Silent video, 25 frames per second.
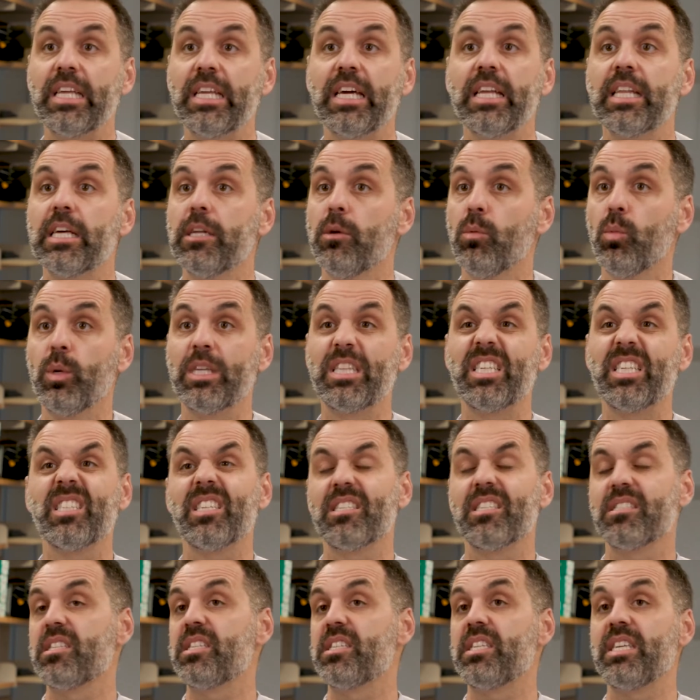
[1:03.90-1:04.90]
didn't. We
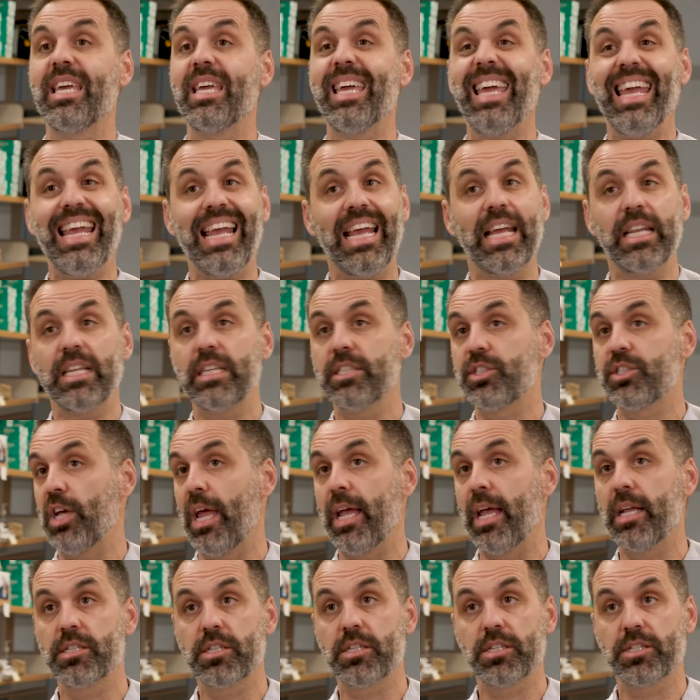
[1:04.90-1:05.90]
didn't see any
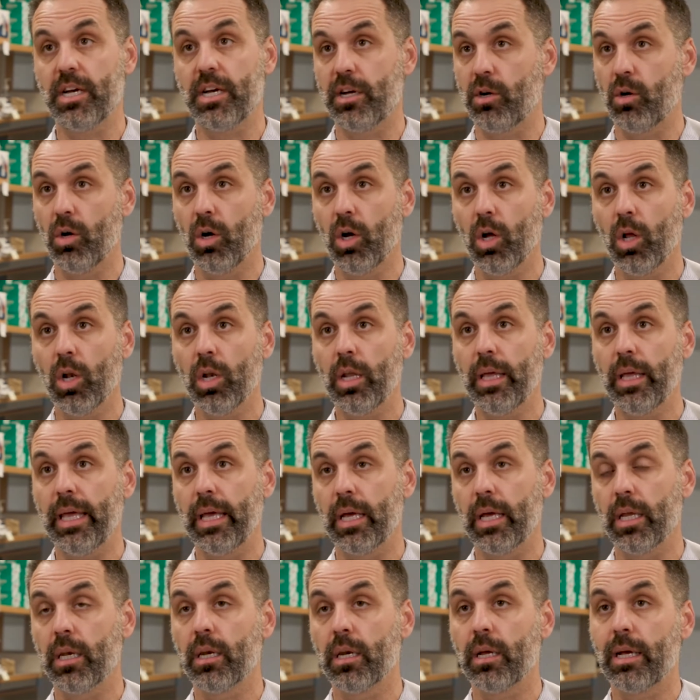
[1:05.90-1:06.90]
changes at all
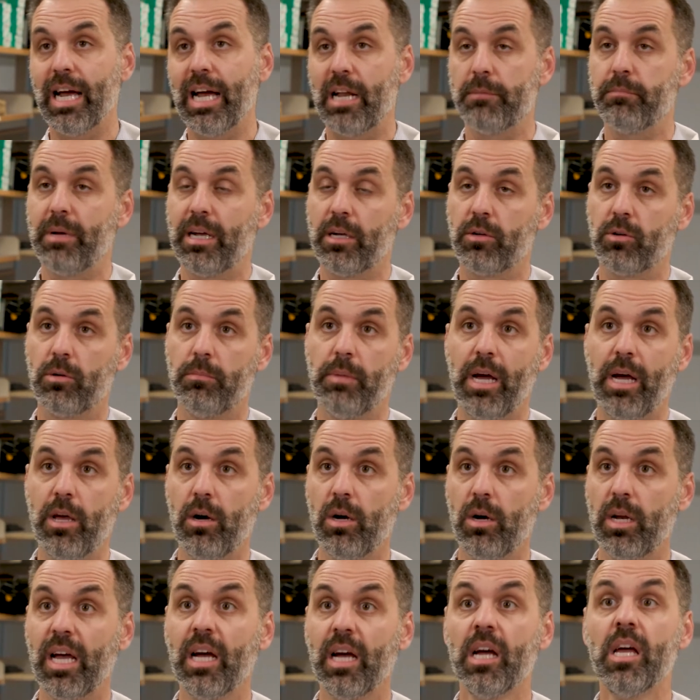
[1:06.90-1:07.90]
in gut
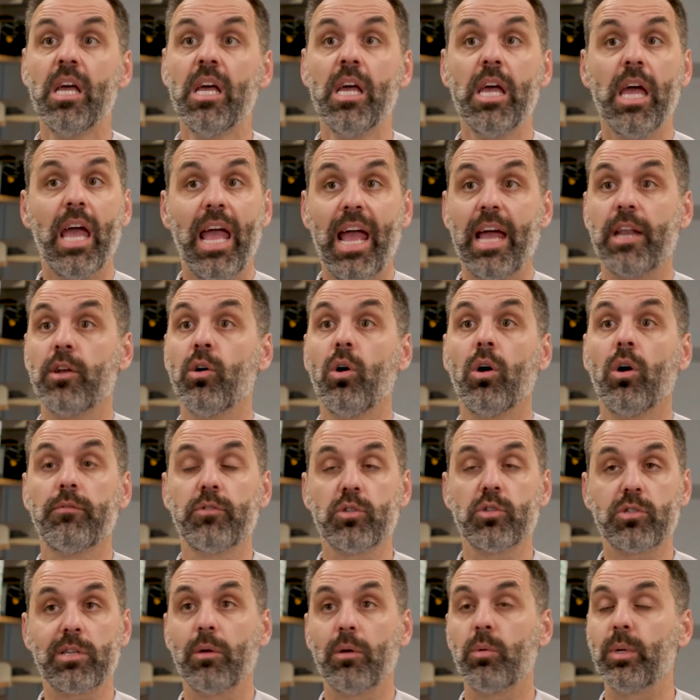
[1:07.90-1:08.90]
microbiota. And
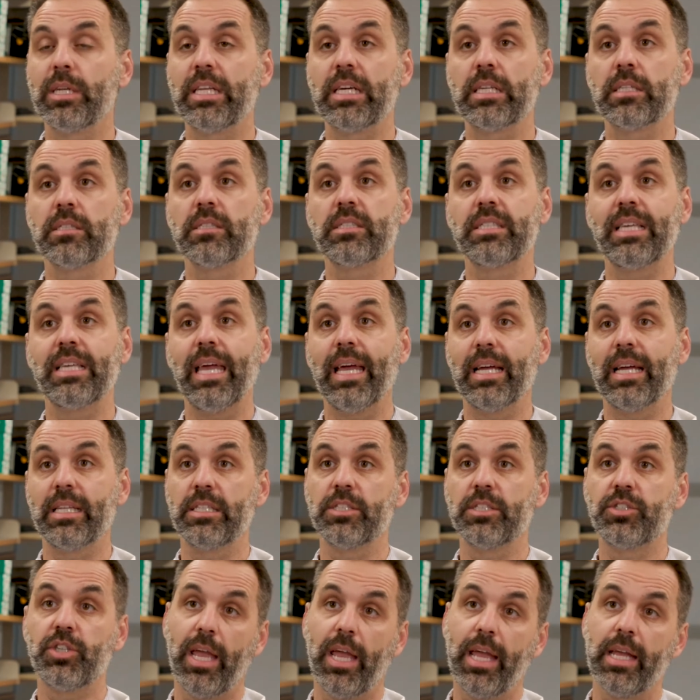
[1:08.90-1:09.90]
obviously, we didn't see
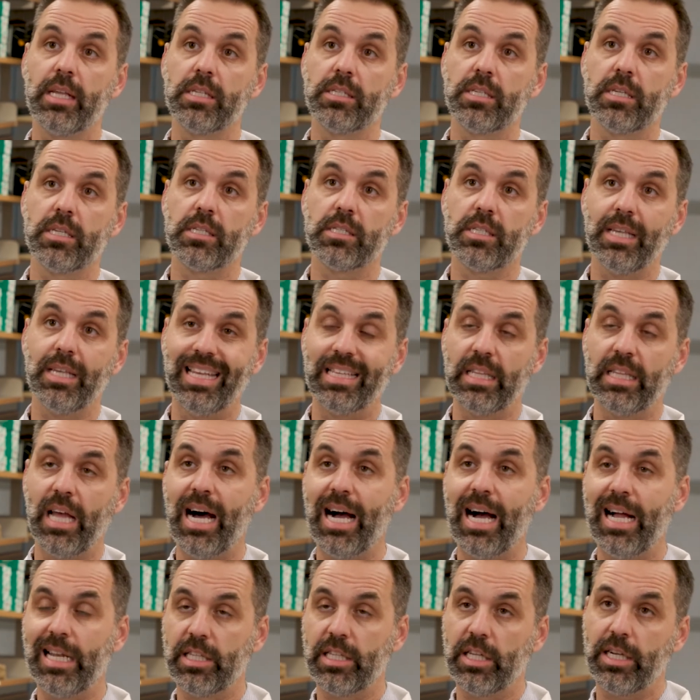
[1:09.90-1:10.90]
any changes in
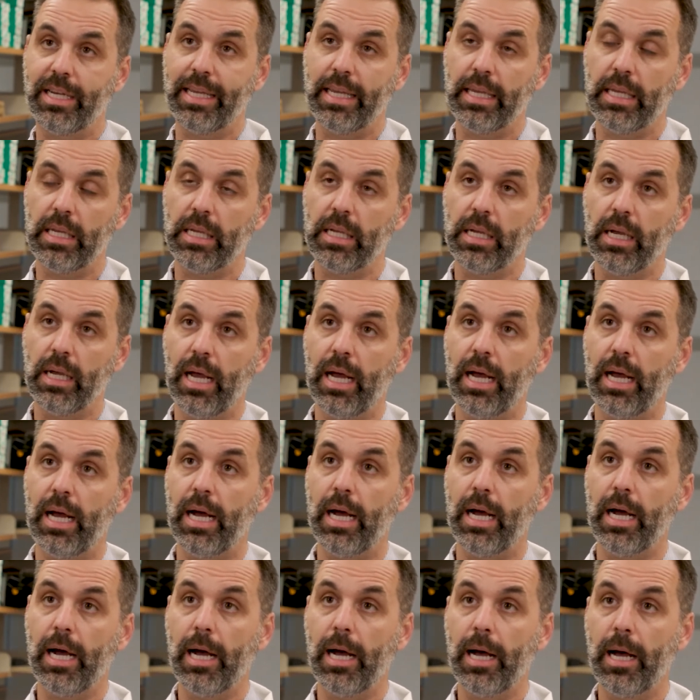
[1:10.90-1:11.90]
altering
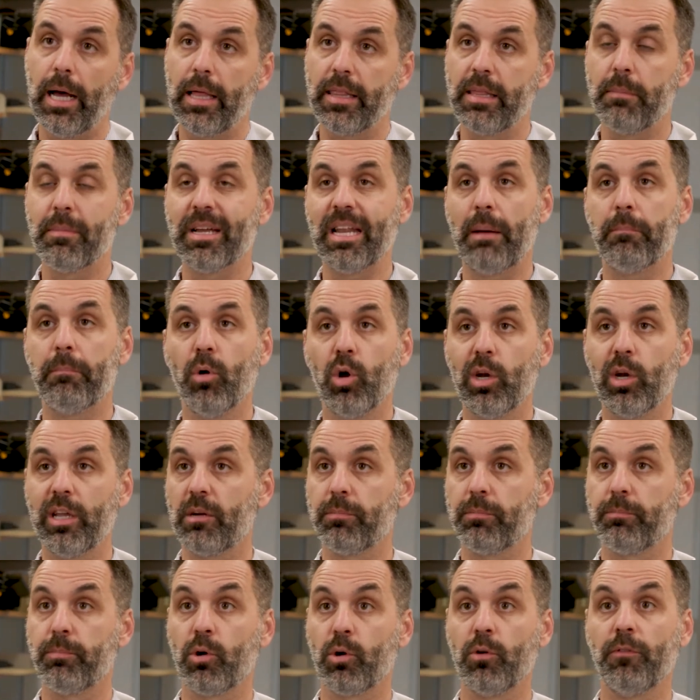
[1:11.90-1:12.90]
uh, the metabolic
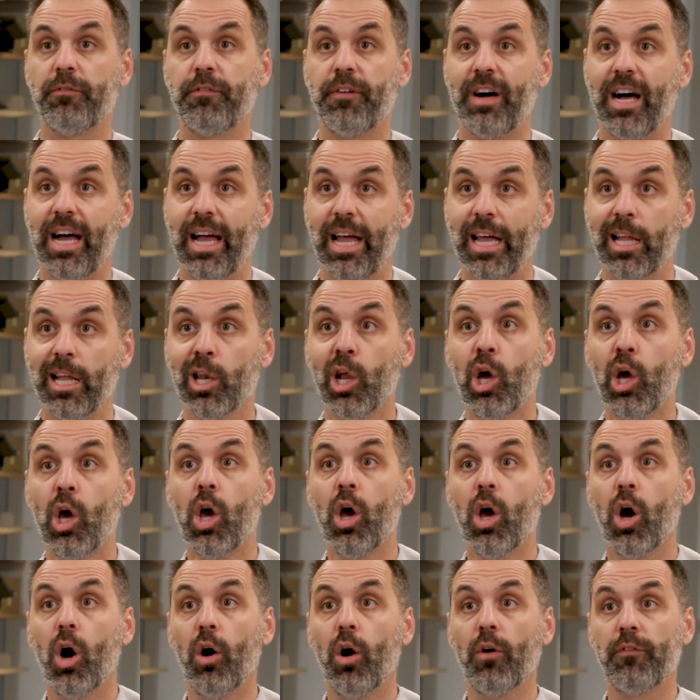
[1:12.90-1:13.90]
profile
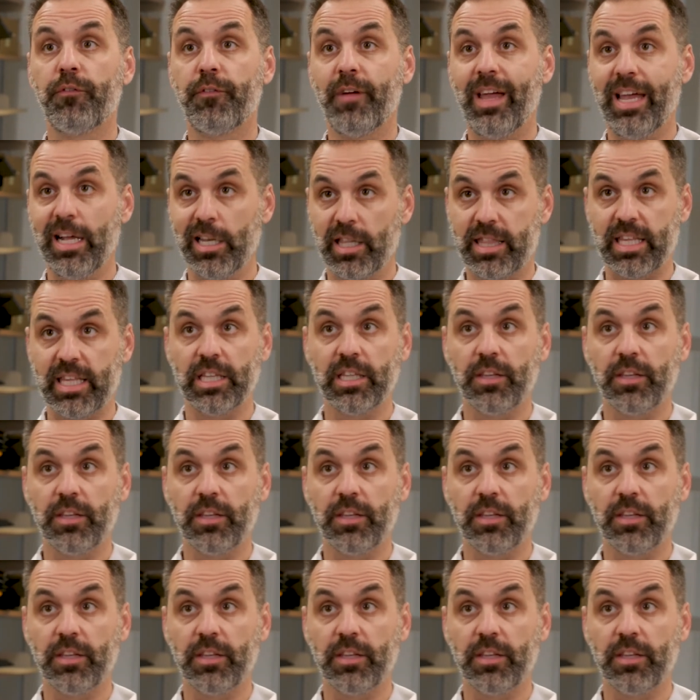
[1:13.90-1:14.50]
of healthy